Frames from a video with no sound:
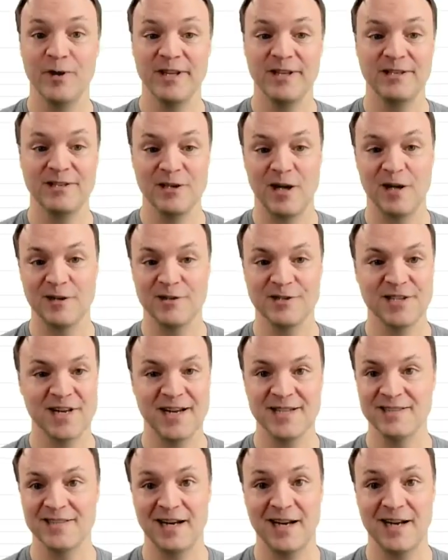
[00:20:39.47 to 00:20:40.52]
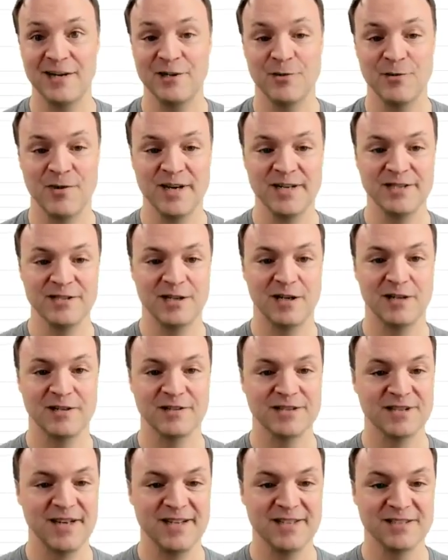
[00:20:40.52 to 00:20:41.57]
with dollar signs, and I don't want
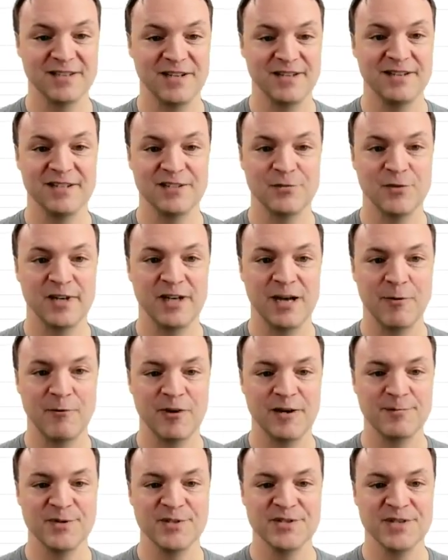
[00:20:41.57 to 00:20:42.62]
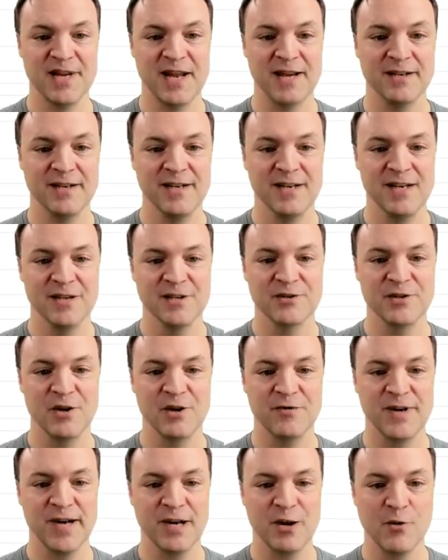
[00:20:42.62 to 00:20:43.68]
dollar signs on this one. I want a percent.
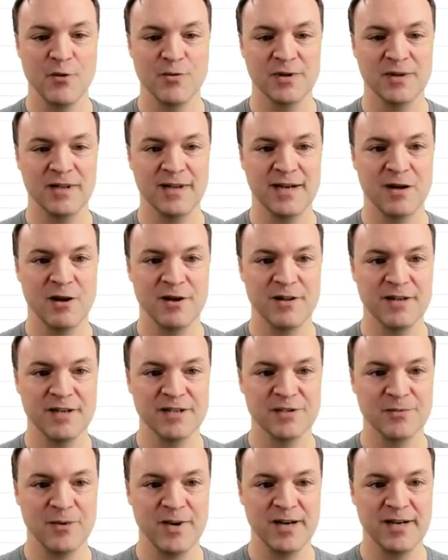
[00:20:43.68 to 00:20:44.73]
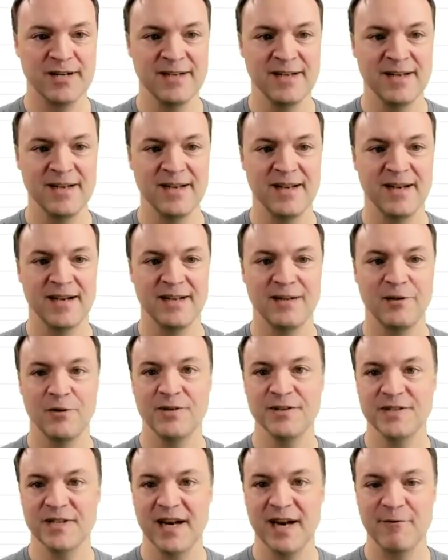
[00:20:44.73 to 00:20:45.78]
So if I go click on this one,
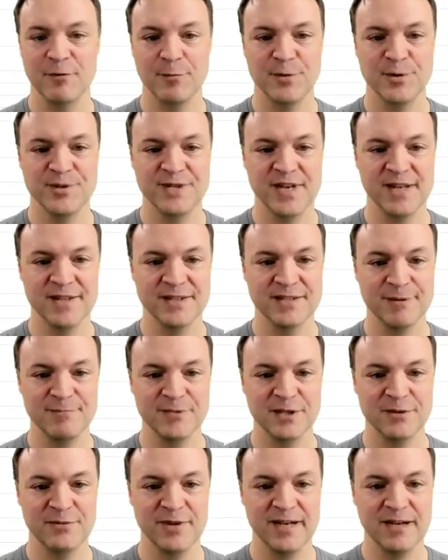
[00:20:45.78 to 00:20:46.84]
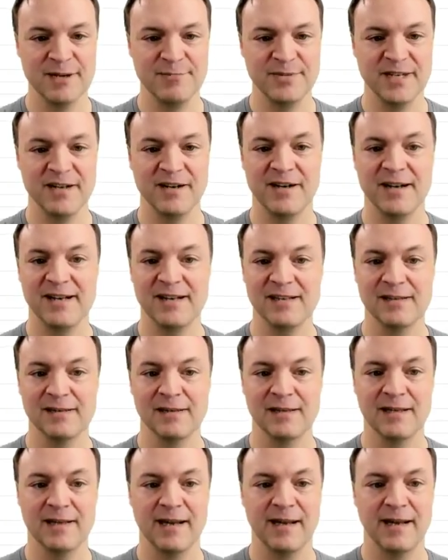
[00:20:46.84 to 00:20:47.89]
notice I have a percent symbol right up here, and I can
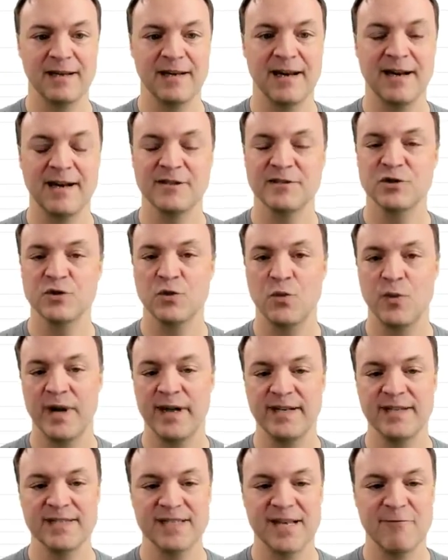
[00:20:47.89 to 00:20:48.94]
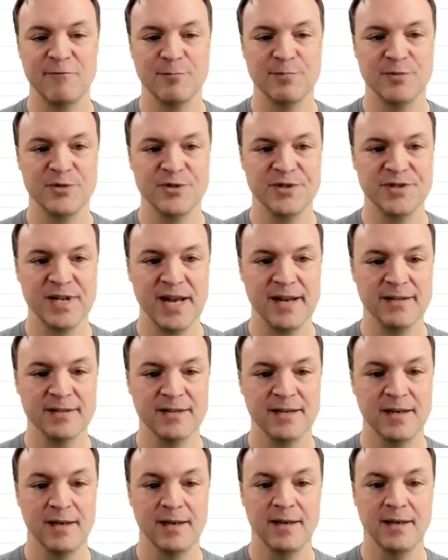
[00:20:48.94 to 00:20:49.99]
click it, and it's 27%.
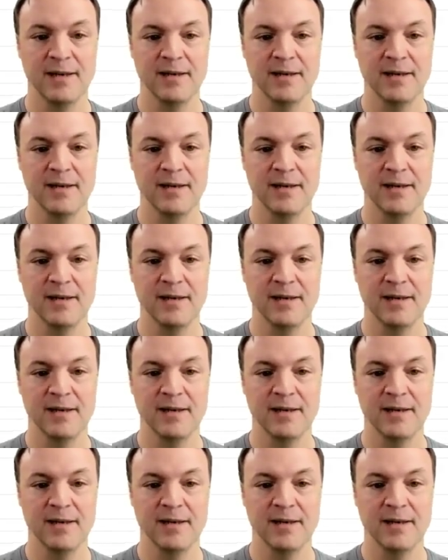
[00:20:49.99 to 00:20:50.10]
